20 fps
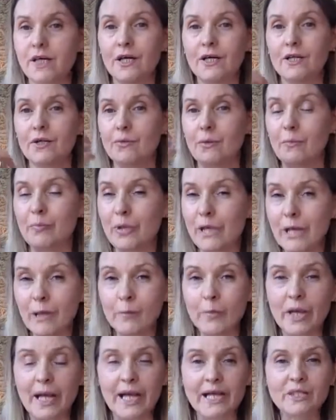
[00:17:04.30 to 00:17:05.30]
they would break
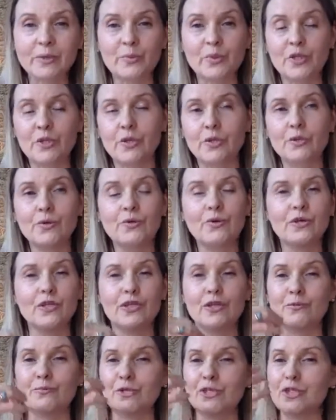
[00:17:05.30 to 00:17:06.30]
bread with you, and
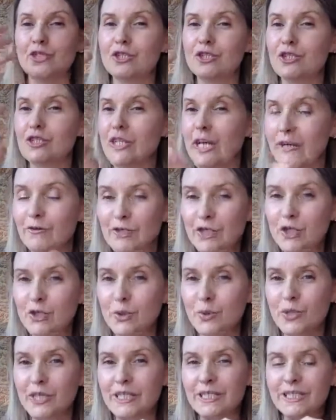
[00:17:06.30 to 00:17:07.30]
you'd tell
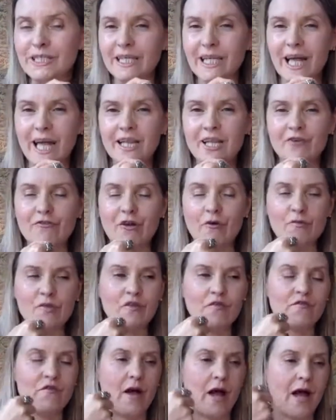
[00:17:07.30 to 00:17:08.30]
stories together around the
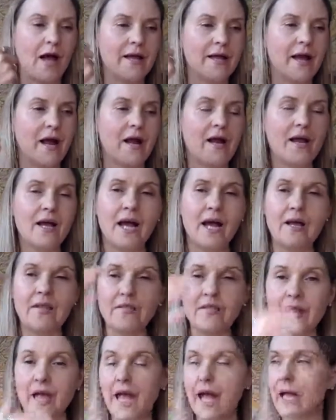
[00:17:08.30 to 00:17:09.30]
fire, and
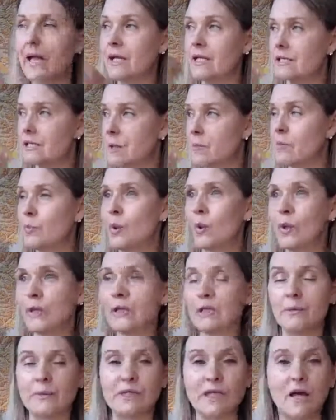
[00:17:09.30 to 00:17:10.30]
then at some point
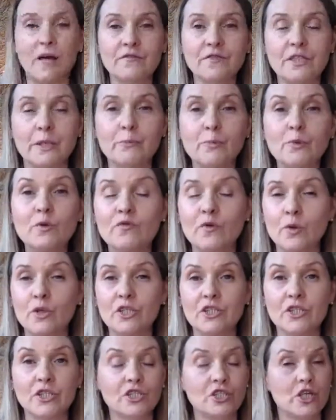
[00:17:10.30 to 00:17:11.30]
they would have to move on
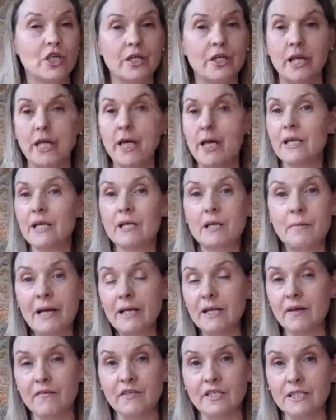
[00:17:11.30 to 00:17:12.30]
in their journey. You
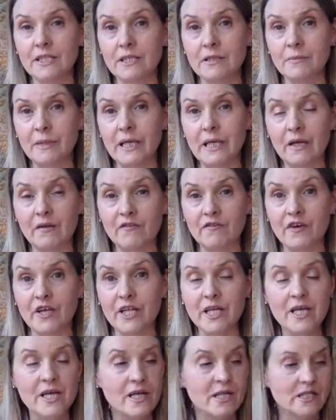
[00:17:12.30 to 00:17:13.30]
might never see them again for
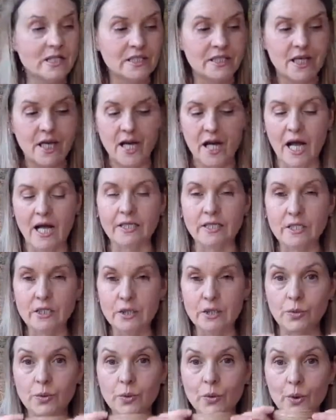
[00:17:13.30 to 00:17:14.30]
years, and
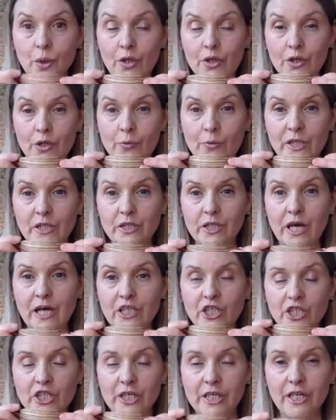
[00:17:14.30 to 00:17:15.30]
so you would
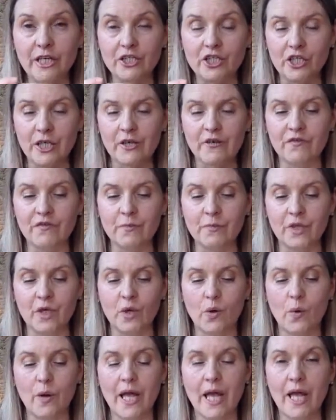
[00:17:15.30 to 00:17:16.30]
share a drink from the
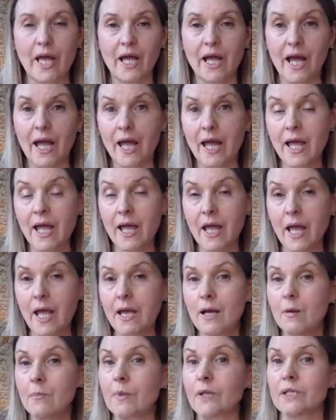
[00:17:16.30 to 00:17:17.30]
quaich,
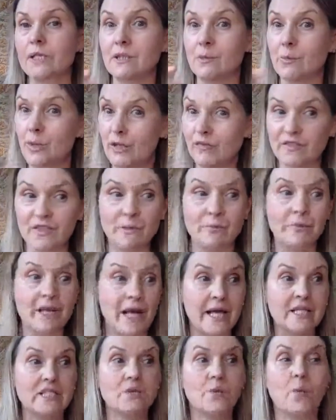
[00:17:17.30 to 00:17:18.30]
because it would have some
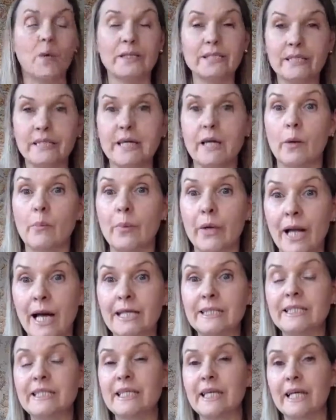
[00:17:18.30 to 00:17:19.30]
nice whiskey or
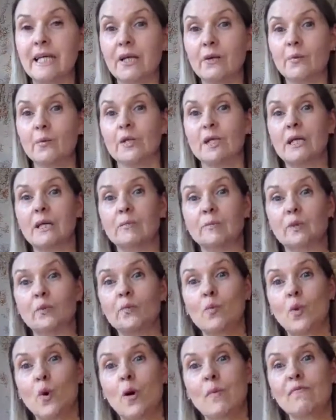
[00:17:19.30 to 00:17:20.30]
brandy in it, would keep them
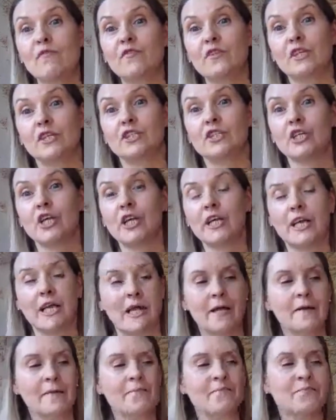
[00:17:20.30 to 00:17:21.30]
warm for their journey,
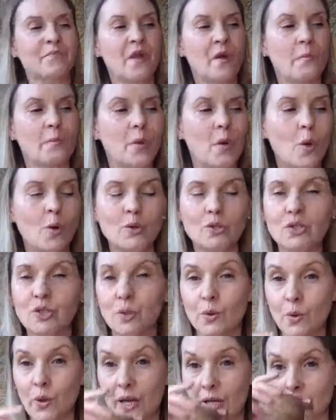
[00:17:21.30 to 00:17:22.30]
but
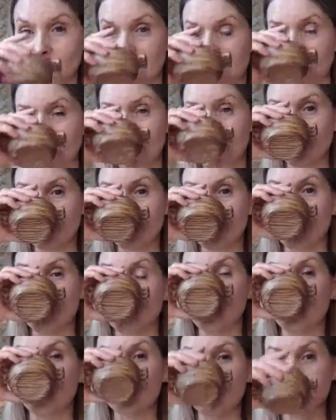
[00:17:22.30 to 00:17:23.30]
also it's a way of
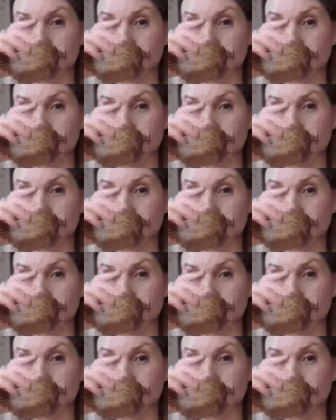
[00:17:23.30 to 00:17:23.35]
saying,